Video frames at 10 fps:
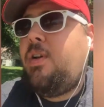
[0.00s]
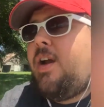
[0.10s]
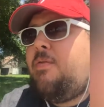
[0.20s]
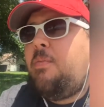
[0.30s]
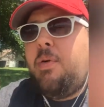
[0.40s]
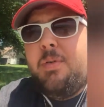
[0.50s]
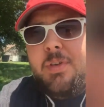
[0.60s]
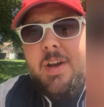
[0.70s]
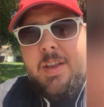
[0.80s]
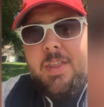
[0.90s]
sorry I haven't
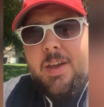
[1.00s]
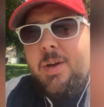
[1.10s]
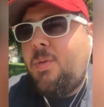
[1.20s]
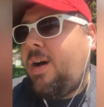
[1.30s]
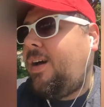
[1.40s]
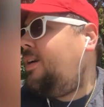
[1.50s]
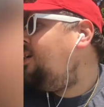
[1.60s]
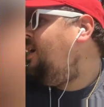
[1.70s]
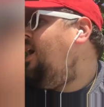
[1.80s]
posted anything in a while.